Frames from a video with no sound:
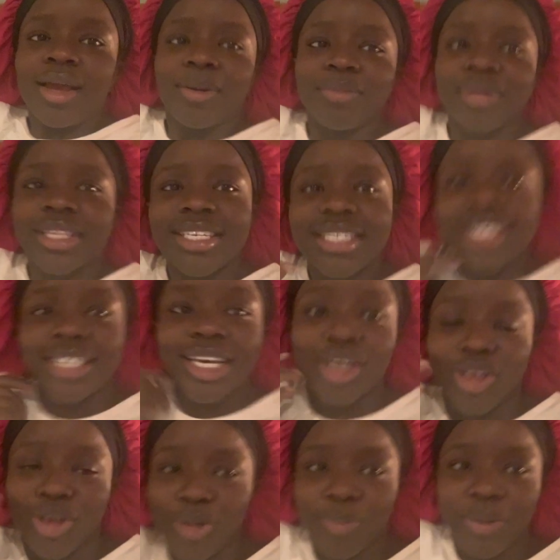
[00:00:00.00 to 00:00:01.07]
But this is a
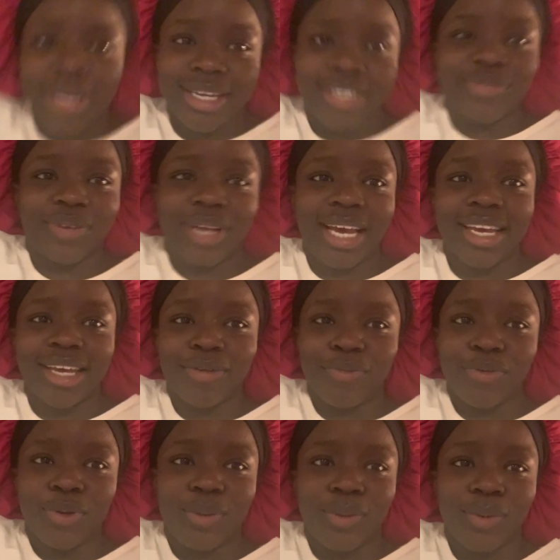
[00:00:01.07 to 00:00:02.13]
cute place for like, if
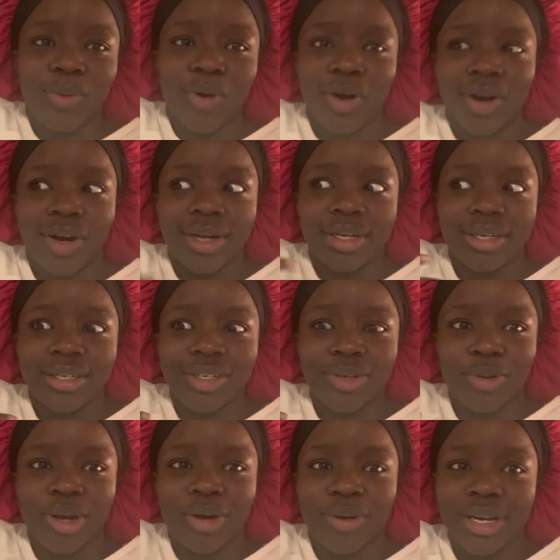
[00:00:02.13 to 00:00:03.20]
you are
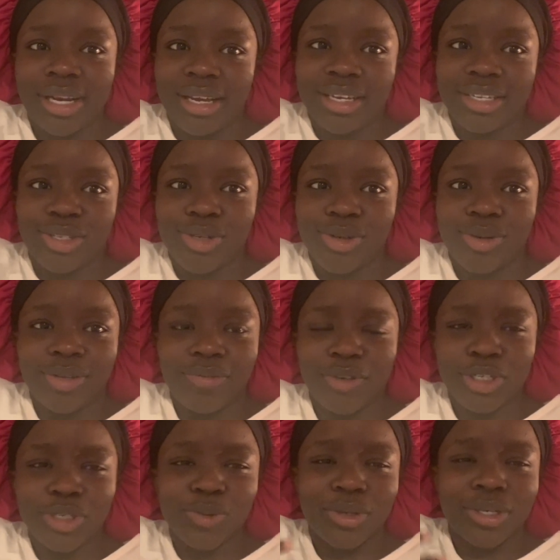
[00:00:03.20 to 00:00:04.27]
going on a two, if you
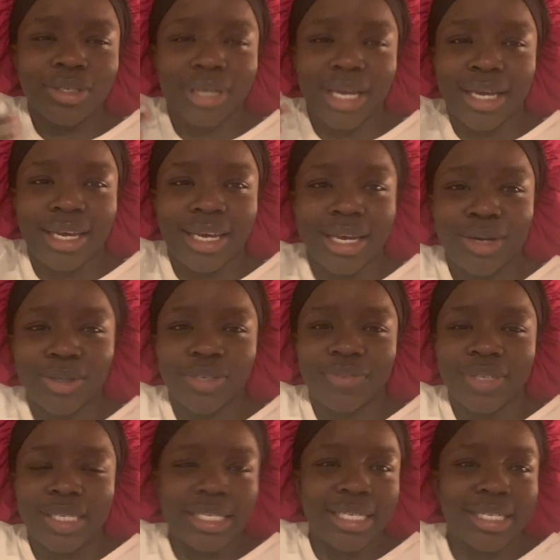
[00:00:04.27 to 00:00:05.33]
just want to like get out of
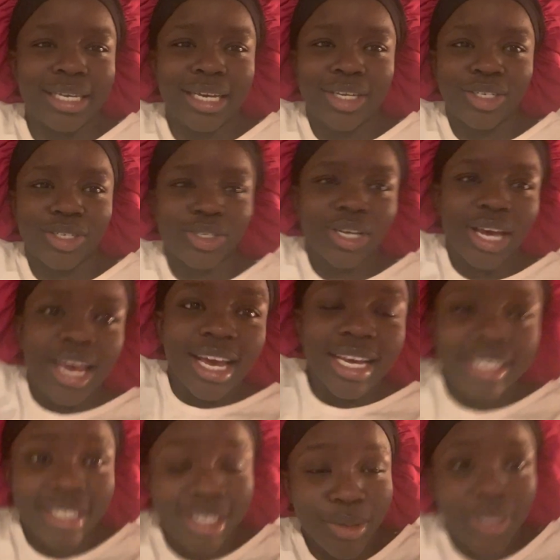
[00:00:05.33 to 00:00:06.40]
the city and just,
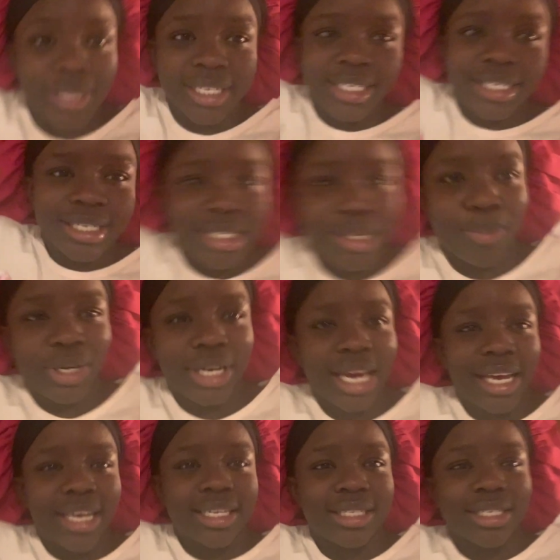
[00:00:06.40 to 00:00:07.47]
it's still in the city, but
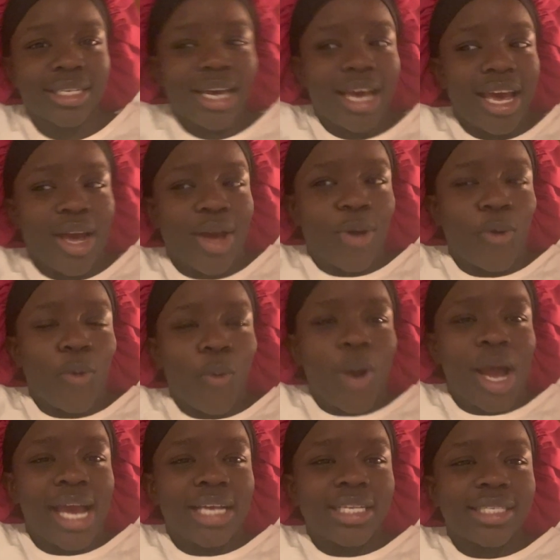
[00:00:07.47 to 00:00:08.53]
like it's
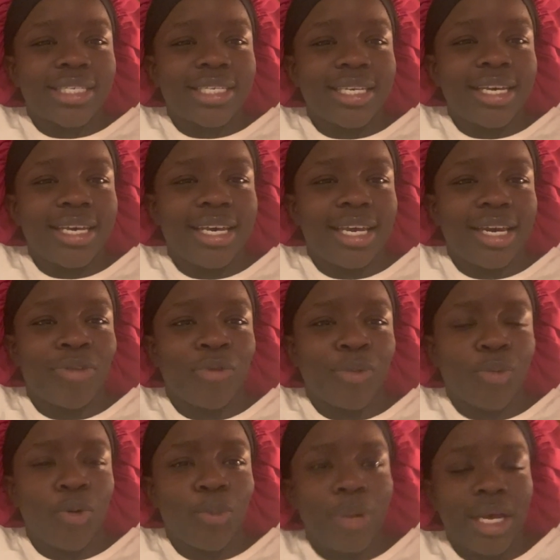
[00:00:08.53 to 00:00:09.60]
quite in a
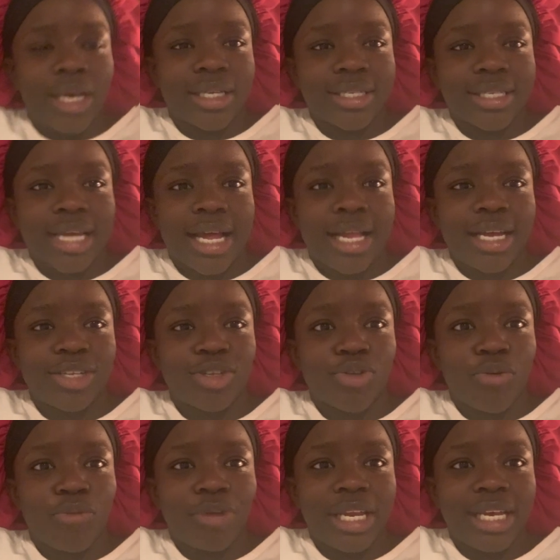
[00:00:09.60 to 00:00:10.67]
remote place that it's
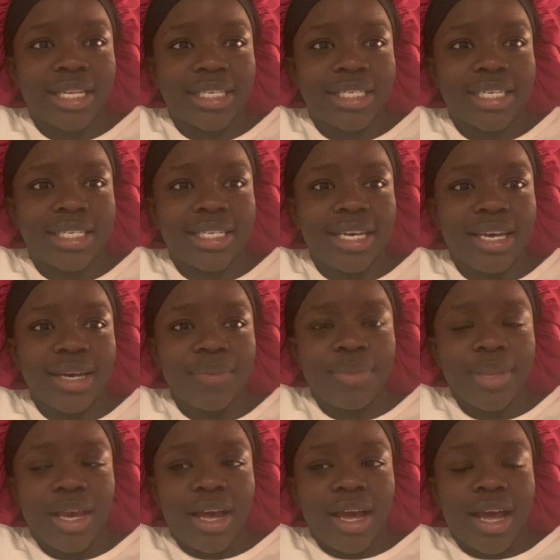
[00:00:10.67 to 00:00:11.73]
not really the city.
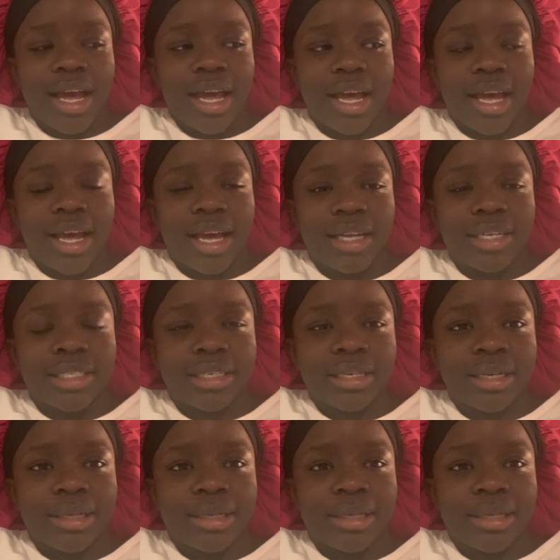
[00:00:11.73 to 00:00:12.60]
And